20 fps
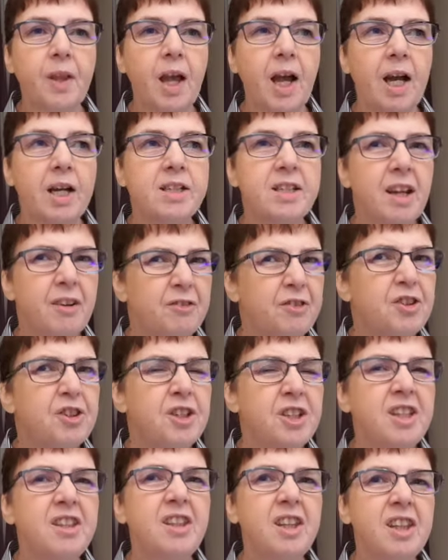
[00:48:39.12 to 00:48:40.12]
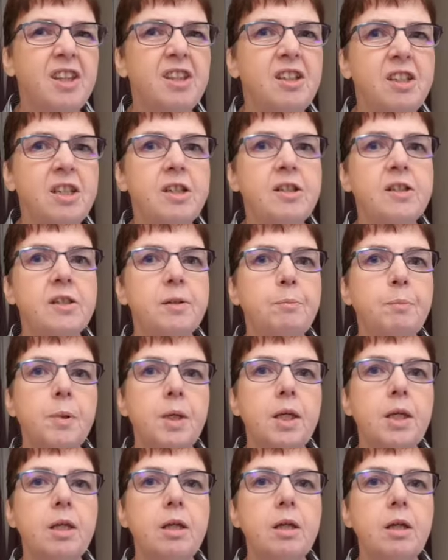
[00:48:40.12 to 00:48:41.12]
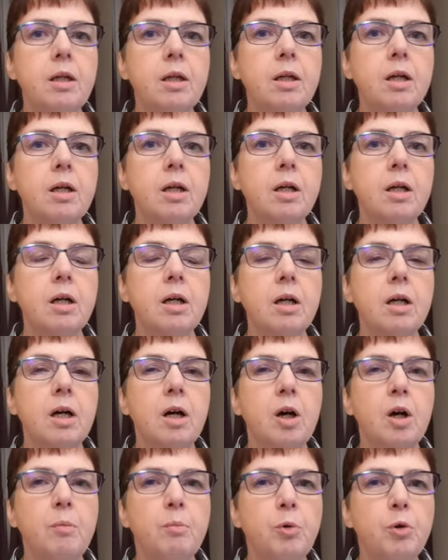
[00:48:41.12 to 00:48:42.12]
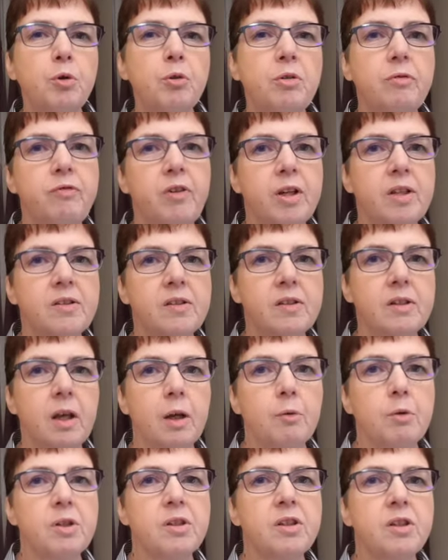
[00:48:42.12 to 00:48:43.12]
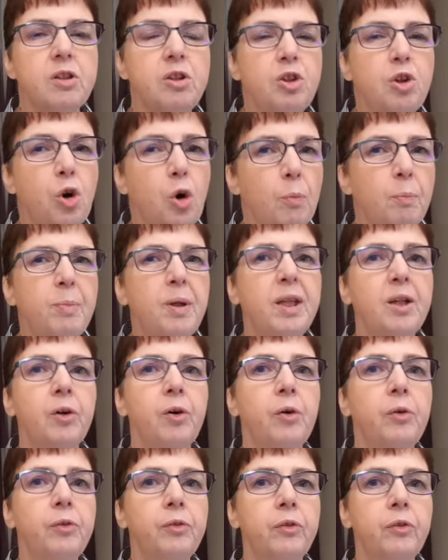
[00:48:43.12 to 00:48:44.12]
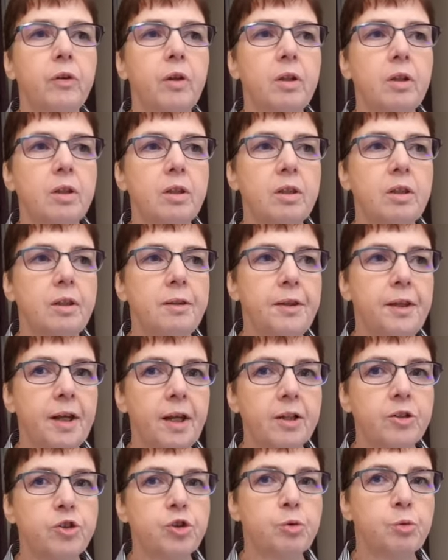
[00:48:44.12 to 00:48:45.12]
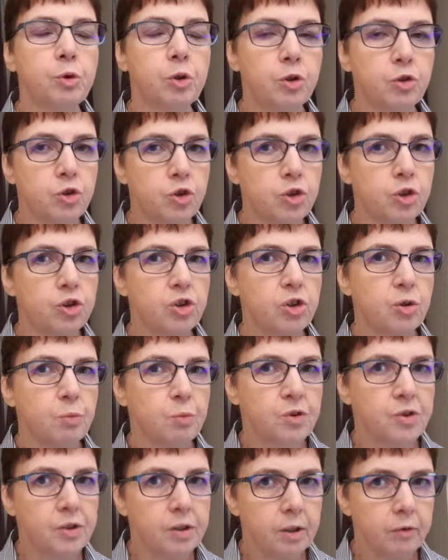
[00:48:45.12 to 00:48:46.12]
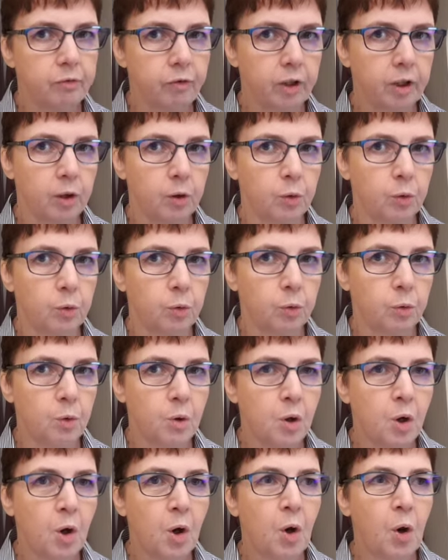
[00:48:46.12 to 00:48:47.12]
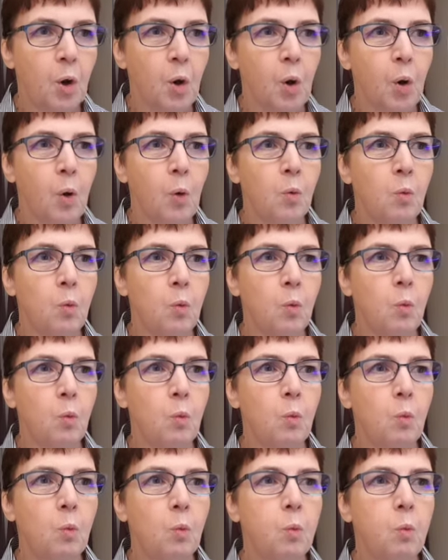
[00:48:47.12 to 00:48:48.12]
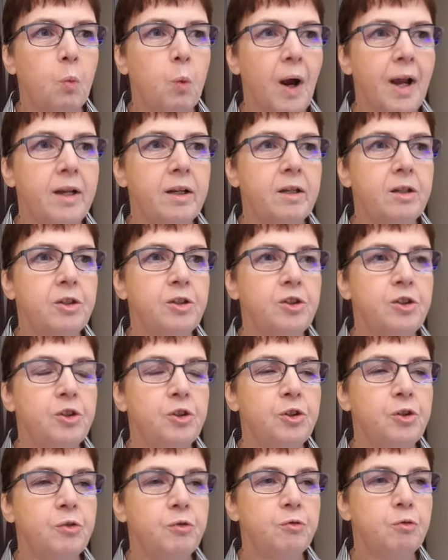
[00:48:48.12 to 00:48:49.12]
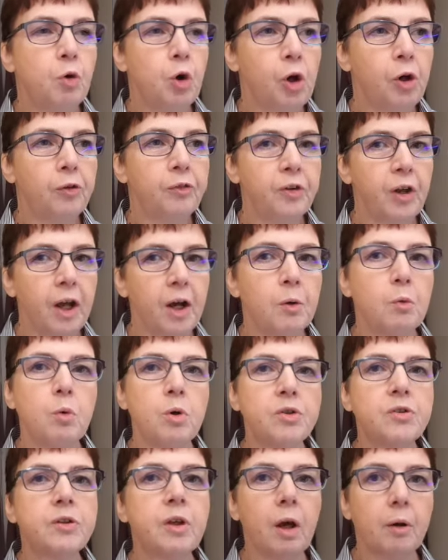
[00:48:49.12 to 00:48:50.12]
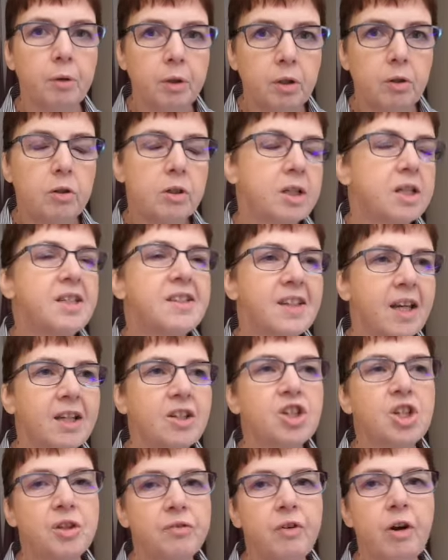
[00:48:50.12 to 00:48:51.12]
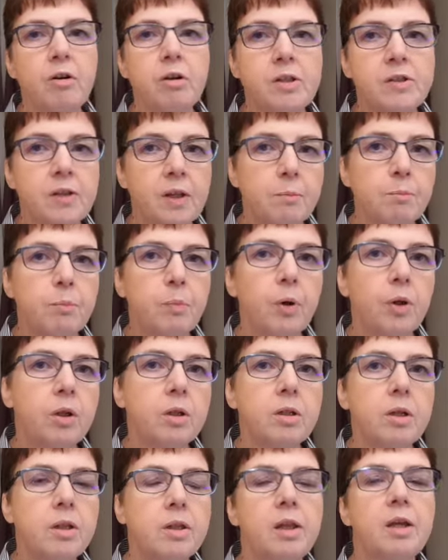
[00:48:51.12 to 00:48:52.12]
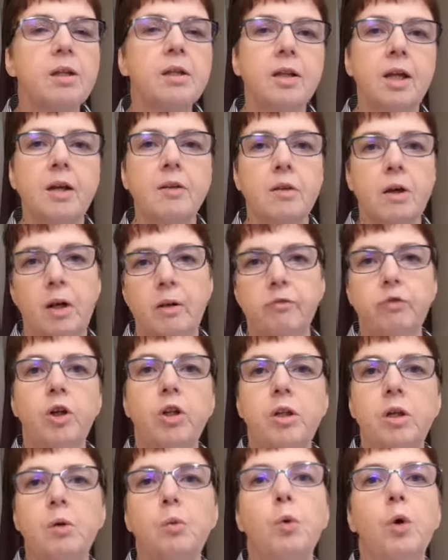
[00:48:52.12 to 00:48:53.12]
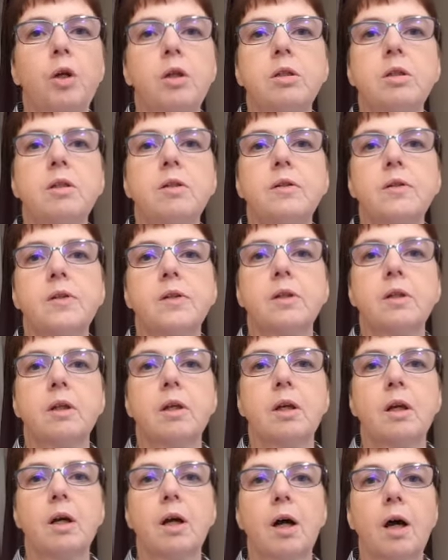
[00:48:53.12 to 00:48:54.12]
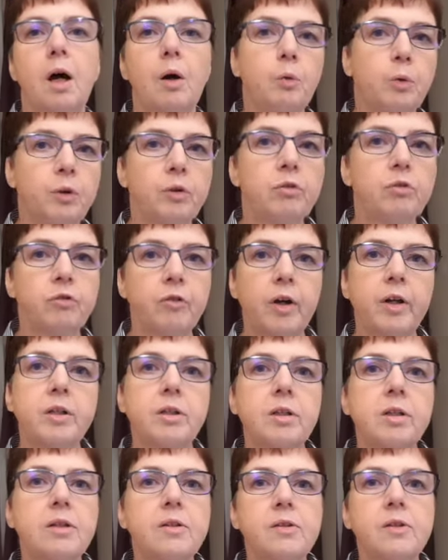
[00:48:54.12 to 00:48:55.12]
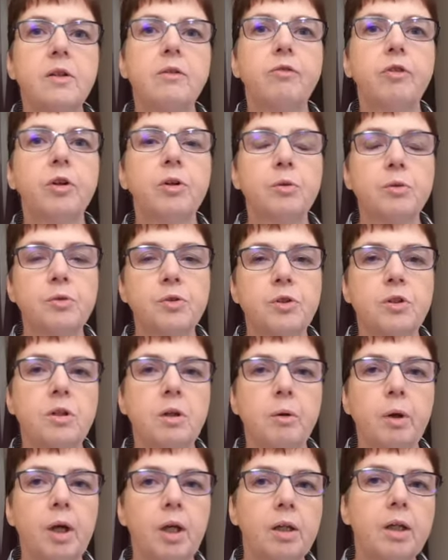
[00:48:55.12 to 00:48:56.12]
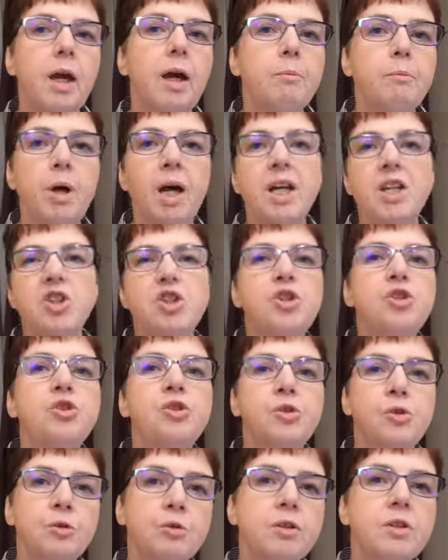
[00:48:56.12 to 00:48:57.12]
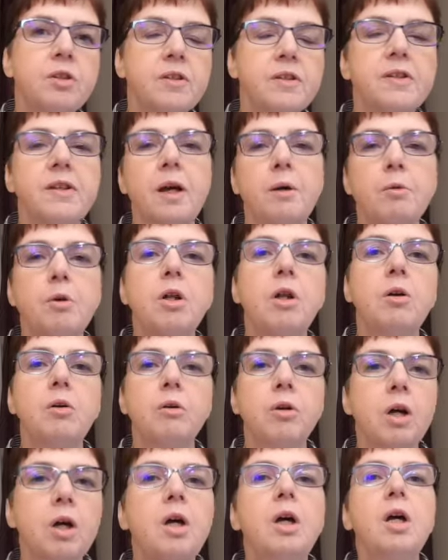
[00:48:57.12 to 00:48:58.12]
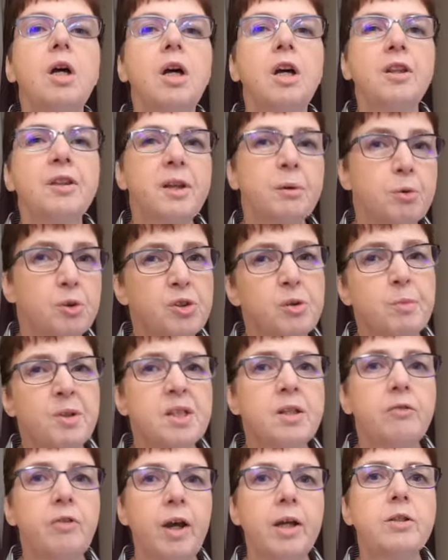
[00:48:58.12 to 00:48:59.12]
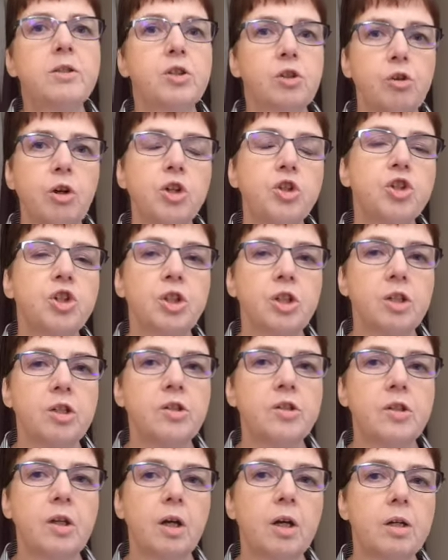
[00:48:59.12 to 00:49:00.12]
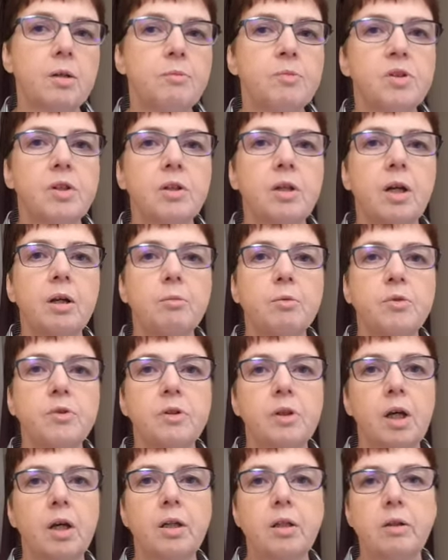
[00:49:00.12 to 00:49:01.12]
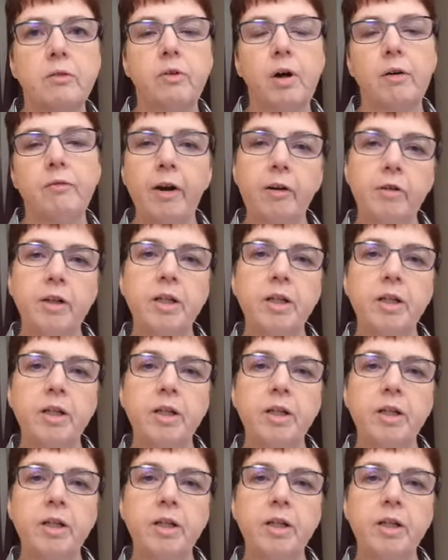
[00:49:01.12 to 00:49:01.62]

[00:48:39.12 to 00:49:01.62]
I definitely think you need to be a more advanced sewist, not because the actual construction was difficult when you've worked out what's going on. It's actually very simple, and I think now that I've done it once, I wouldn't find it as difficult to do it again. But as you saw in the sew along, there was a bit of head scratching at times, and I very